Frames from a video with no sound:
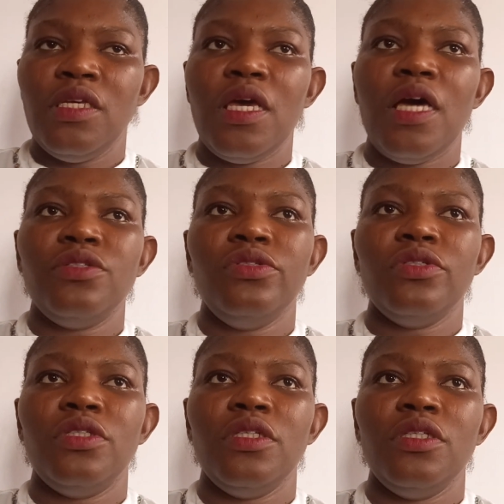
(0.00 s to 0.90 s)
Yeah, due
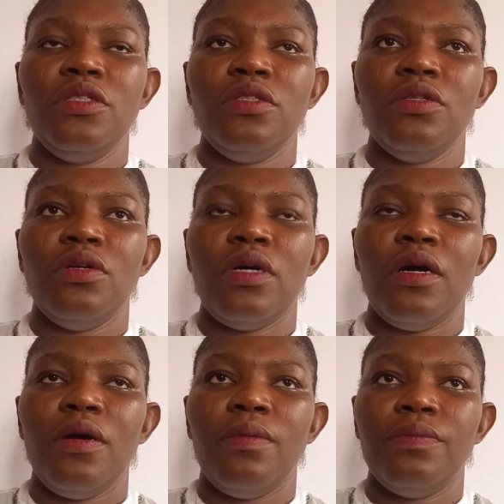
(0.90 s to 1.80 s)
to the
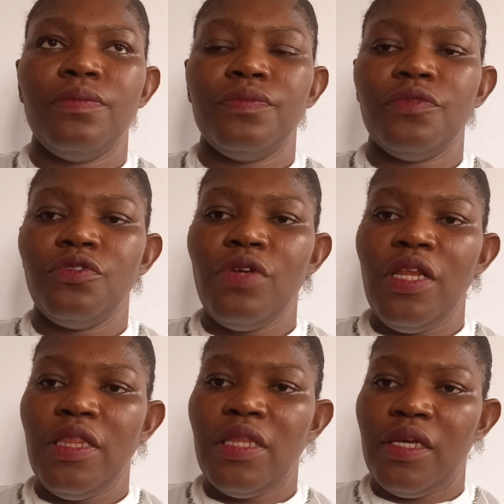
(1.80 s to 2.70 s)

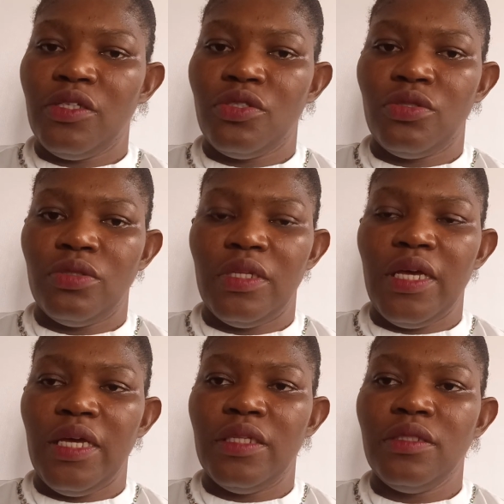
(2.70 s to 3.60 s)
willingness to
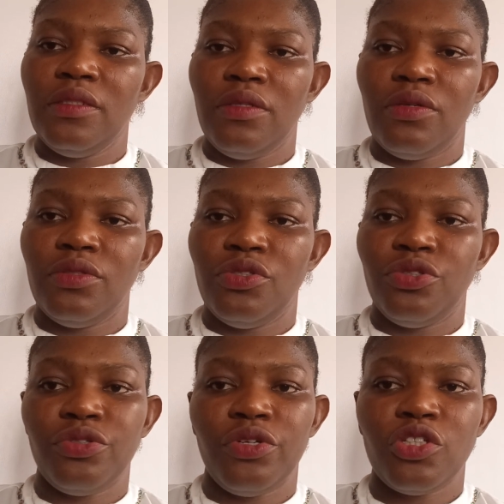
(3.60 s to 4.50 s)
learn on
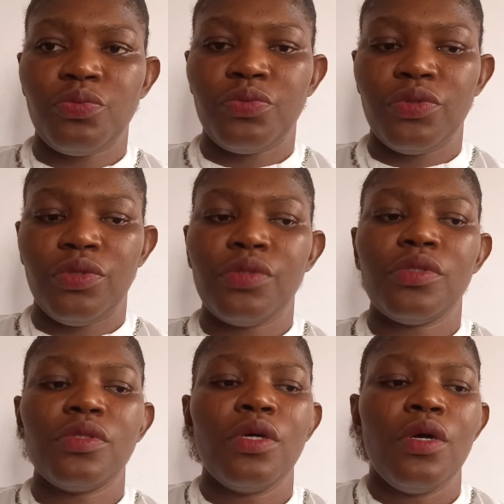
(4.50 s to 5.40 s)
insurance
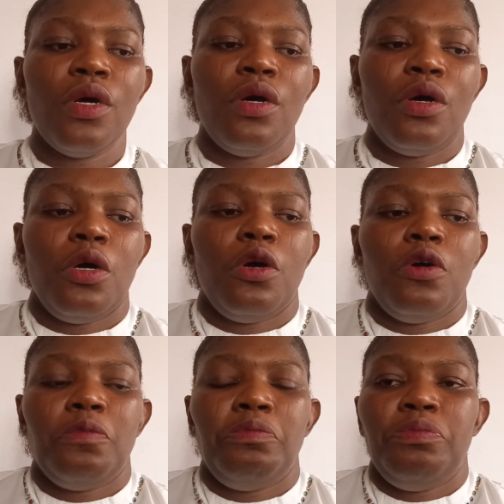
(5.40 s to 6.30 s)
products, uh,